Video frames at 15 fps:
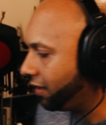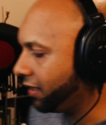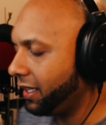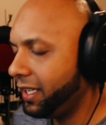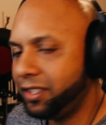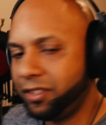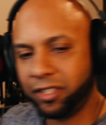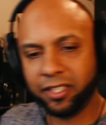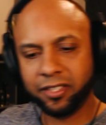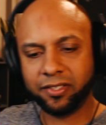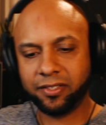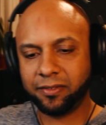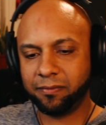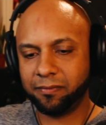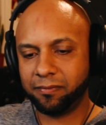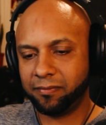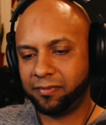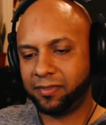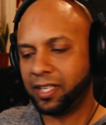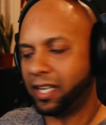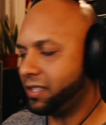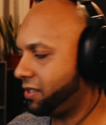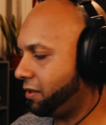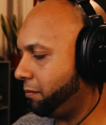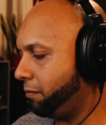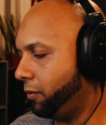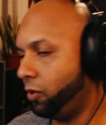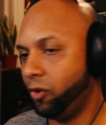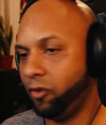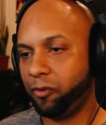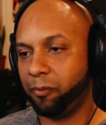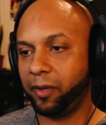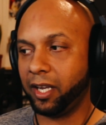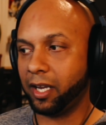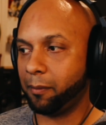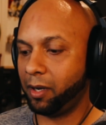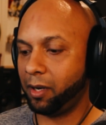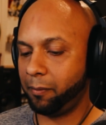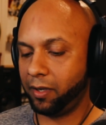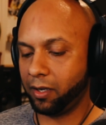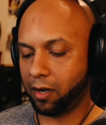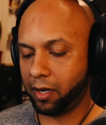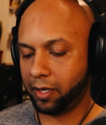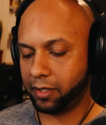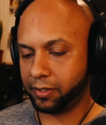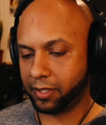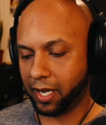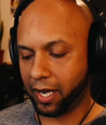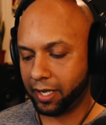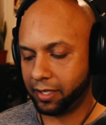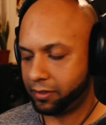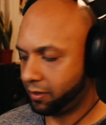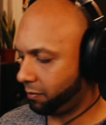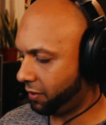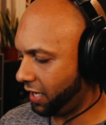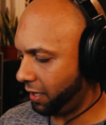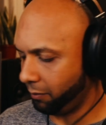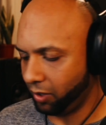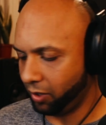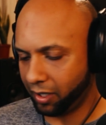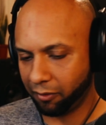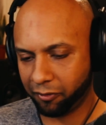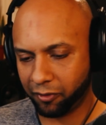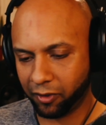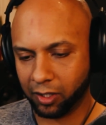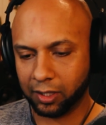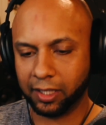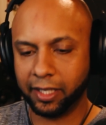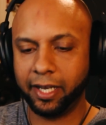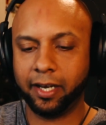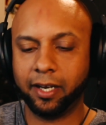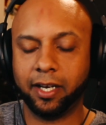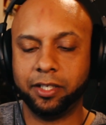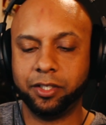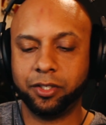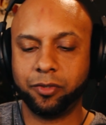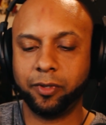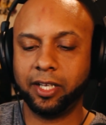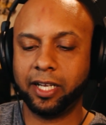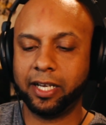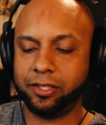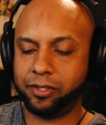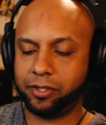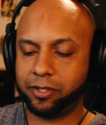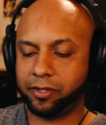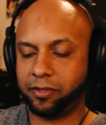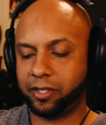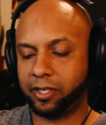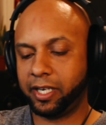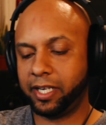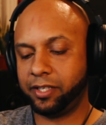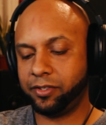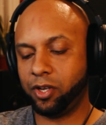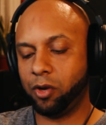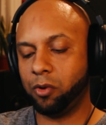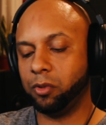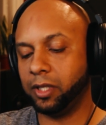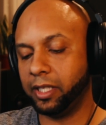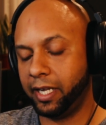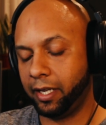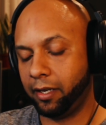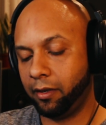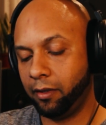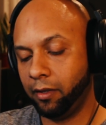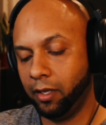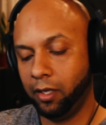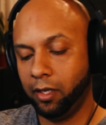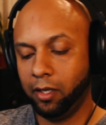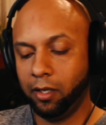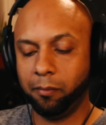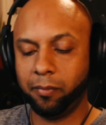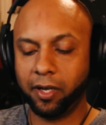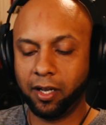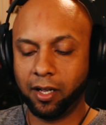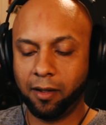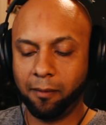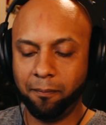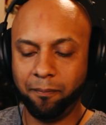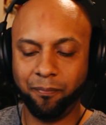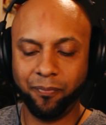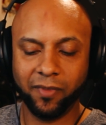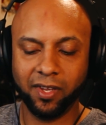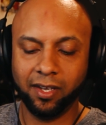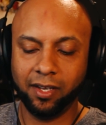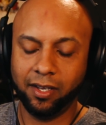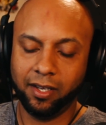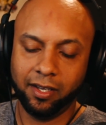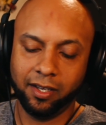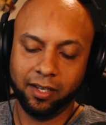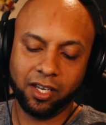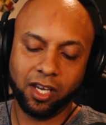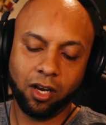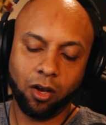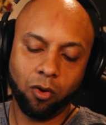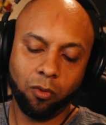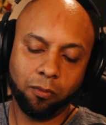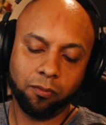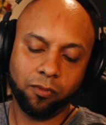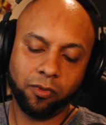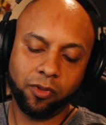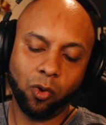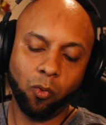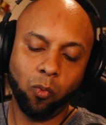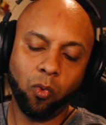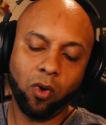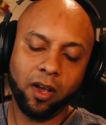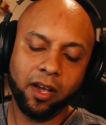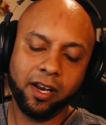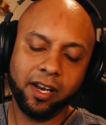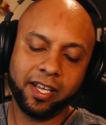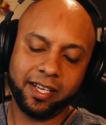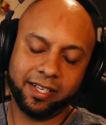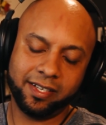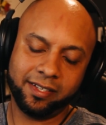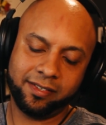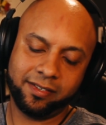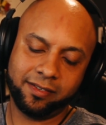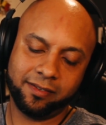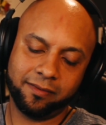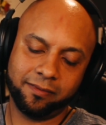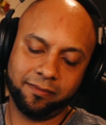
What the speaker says: it just doesn't move me. I'm going to be honest, guys. I keep looking for a lid, and I just realized there is no lid. But, you know, the one is,